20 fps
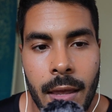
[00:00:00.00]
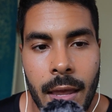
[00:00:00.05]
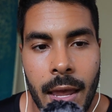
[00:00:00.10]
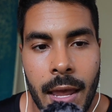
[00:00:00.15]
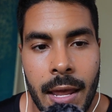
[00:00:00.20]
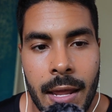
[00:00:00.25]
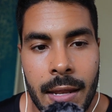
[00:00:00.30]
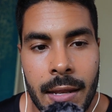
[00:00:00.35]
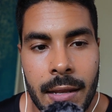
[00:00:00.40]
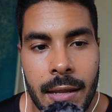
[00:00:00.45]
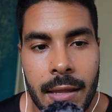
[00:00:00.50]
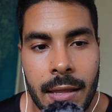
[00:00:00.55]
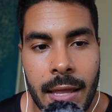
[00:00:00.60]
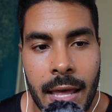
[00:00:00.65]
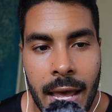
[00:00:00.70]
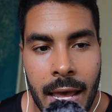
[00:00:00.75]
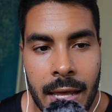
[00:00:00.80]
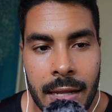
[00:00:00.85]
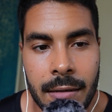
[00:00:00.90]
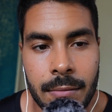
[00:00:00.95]
And
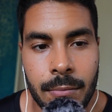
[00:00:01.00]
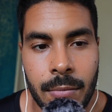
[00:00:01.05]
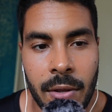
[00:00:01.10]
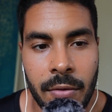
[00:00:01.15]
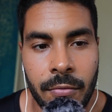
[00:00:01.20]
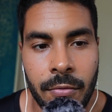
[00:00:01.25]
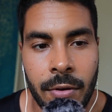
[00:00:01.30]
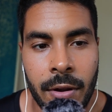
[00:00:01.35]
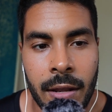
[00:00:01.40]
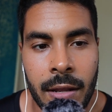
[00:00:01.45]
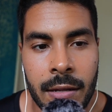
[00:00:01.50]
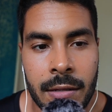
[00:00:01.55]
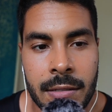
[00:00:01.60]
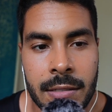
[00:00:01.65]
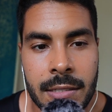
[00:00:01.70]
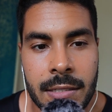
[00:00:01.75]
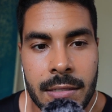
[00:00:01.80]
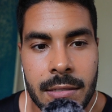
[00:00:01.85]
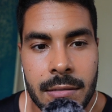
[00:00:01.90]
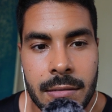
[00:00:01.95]
that, my
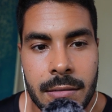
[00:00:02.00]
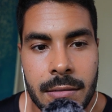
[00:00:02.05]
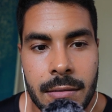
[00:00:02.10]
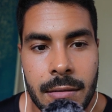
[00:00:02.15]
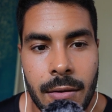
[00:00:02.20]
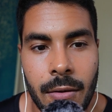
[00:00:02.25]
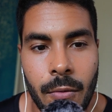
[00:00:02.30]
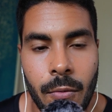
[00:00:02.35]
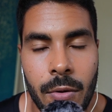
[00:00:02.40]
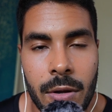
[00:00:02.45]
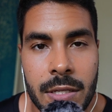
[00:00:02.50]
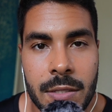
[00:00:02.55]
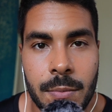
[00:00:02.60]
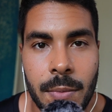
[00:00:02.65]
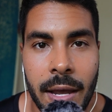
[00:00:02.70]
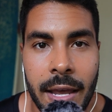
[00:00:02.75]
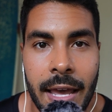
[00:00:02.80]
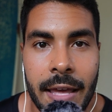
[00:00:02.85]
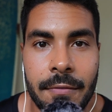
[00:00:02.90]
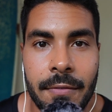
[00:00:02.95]
friends, was
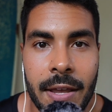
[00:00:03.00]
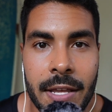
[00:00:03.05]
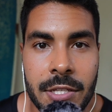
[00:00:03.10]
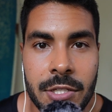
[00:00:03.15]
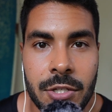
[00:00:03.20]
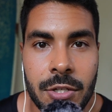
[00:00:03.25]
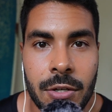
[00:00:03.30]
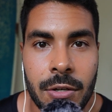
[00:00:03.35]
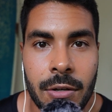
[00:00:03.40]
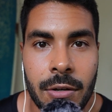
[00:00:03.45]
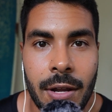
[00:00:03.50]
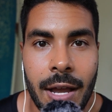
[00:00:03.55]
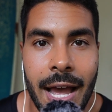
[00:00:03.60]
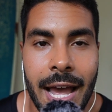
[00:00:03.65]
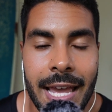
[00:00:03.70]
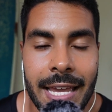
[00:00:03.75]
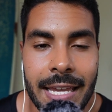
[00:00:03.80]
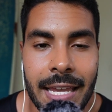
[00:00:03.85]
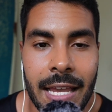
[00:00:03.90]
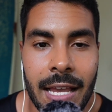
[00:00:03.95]
my adventure
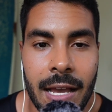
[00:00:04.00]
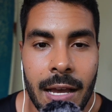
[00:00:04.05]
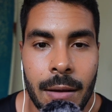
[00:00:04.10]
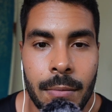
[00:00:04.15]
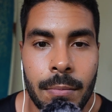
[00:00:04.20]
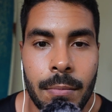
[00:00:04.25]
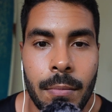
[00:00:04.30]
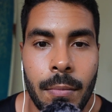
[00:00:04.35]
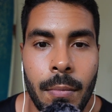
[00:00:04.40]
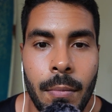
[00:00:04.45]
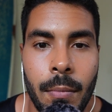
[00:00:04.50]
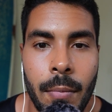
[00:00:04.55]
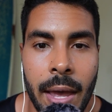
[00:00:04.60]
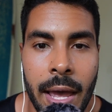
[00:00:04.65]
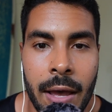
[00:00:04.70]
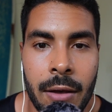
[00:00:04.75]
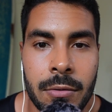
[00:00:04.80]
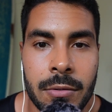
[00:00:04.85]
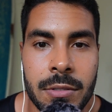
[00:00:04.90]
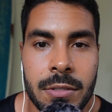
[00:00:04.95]
hiking up
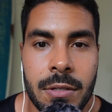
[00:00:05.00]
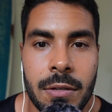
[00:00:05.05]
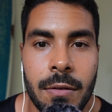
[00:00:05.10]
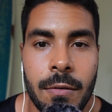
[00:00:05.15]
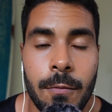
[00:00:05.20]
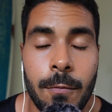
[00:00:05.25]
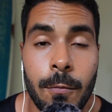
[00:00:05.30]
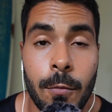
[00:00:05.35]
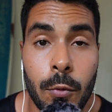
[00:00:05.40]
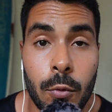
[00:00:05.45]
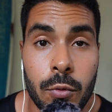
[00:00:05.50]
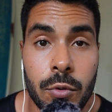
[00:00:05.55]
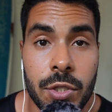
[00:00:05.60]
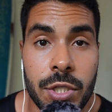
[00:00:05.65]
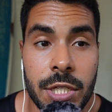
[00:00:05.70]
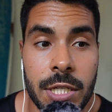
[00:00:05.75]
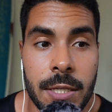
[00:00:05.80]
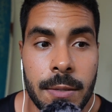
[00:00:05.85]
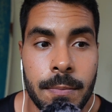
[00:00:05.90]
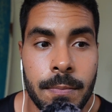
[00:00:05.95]
Mount
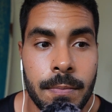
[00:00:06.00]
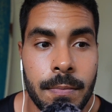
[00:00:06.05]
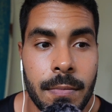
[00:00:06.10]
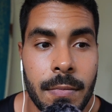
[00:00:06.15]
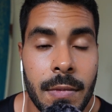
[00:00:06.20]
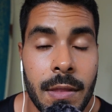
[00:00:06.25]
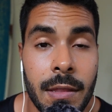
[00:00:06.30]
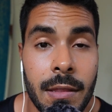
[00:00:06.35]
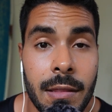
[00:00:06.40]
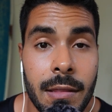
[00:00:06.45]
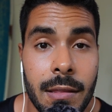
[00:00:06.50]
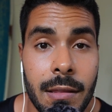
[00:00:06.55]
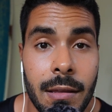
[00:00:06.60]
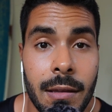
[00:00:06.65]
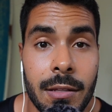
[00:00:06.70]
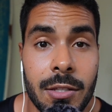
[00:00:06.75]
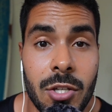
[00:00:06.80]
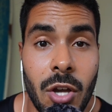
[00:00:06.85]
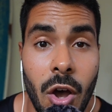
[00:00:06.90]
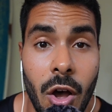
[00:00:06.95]
Fuji,
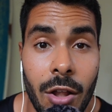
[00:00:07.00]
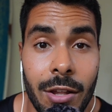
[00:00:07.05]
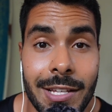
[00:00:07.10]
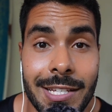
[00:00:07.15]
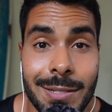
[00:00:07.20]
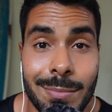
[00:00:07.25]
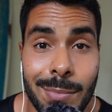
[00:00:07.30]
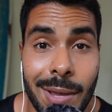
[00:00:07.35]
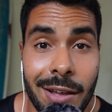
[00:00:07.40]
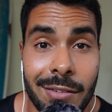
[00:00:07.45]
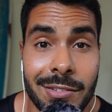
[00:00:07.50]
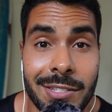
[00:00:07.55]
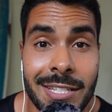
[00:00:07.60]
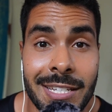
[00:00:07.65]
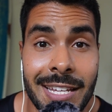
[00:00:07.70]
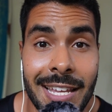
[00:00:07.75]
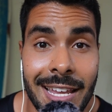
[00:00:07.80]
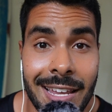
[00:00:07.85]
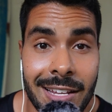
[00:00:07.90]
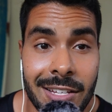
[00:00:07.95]
the tallest
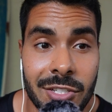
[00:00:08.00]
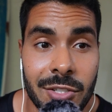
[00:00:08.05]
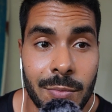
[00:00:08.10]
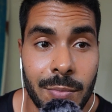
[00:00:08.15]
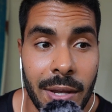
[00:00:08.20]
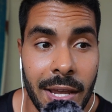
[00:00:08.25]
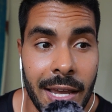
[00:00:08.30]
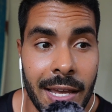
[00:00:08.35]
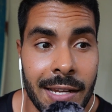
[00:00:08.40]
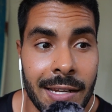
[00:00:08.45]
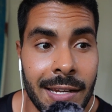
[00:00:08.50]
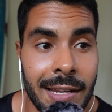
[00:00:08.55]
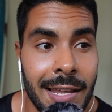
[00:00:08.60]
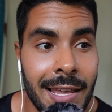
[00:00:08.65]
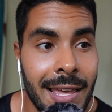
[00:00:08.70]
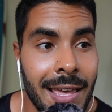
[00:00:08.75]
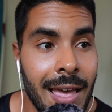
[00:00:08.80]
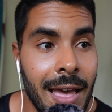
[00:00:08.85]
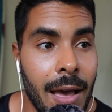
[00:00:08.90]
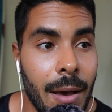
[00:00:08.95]
mountain in Japan.
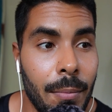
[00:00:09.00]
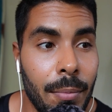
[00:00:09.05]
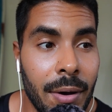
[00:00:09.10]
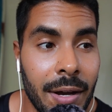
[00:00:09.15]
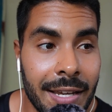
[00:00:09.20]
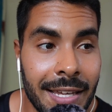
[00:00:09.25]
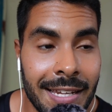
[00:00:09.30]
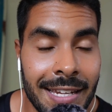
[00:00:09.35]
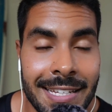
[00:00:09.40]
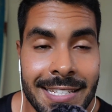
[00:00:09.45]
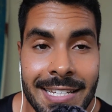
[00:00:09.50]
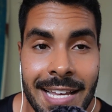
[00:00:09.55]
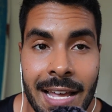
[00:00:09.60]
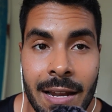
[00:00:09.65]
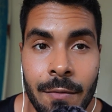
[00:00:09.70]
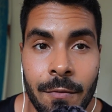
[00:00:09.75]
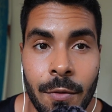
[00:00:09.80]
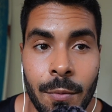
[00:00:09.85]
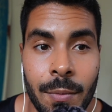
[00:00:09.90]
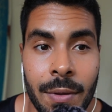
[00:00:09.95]
A bucket list
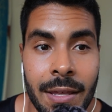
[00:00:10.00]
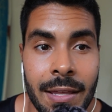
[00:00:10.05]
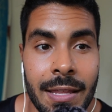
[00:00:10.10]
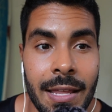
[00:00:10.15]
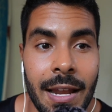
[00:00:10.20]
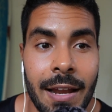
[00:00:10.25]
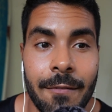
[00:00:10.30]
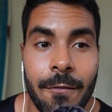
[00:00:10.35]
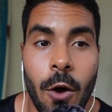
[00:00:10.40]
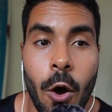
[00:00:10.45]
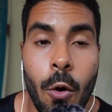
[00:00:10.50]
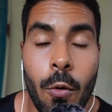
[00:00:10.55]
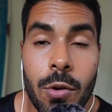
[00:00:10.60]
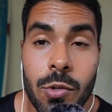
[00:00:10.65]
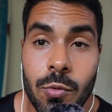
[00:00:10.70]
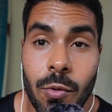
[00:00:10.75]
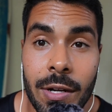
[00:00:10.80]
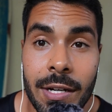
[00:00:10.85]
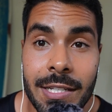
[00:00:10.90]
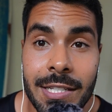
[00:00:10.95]
item for me that I've
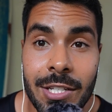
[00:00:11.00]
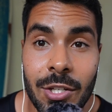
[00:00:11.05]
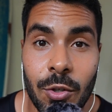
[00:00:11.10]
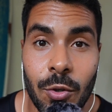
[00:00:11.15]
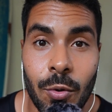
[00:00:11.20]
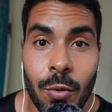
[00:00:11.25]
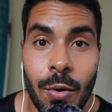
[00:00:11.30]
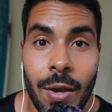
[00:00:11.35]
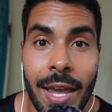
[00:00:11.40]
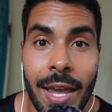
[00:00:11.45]
always wanted to do,